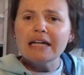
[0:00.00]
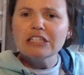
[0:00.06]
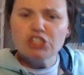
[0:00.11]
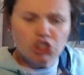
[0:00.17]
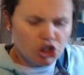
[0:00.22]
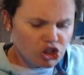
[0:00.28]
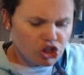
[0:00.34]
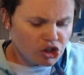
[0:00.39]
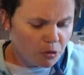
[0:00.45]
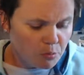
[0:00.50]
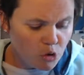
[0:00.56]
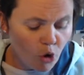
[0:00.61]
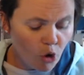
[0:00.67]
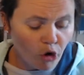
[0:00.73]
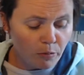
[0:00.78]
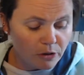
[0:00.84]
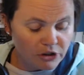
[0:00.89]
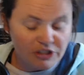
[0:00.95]
just some
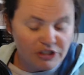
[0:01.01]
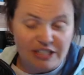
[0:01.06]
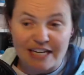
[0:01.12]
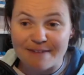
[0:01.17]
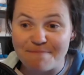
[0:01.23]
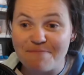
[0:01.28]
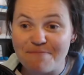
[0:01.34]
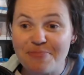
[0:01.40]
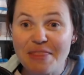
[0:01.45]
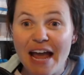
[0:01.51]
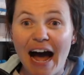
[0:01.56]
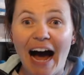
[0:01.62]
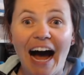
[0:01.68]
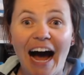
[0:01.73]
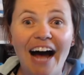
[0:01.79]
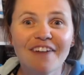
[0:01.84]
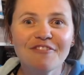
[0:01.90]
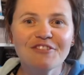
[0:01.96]
normalcy.
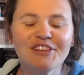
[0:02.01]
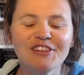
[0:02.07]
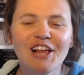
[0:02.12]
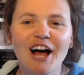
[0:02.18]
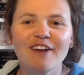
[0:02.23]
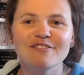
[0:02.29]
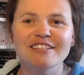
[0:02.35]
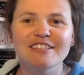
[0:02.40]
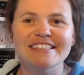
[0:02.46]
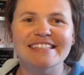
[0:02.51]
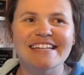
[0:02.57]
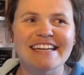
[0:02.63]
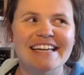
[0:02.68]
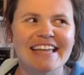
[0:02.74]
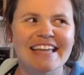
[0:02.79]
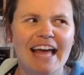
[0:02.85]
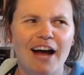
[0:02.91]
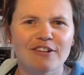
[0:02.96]
I've loved
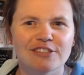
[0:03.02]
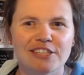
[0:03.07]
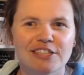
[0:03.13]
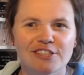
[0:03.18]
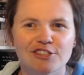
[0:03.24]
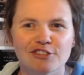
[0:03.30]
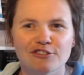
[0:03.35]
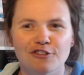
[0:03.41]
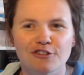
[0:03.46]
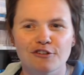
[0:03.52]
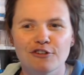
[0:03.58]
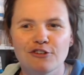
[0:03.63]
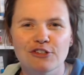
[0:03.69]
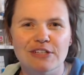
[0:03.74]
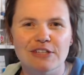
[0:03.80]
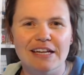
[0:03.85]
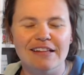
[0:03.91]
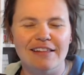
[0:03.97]
seeing how teachers are
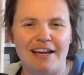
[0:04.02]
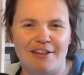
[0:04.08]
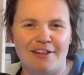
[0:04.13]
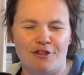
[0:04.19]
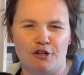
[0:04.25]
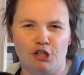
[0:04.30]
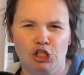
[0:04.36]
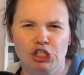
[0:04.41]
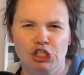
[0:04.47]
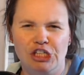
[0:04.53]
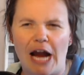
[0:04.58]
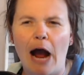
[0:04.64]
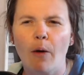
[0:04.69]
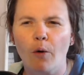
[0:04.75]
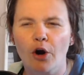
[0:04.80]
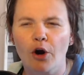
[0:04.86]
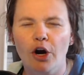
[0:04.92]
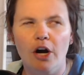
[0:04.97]
using like their
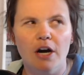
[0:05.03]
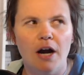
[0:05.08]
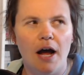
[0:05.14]
shower,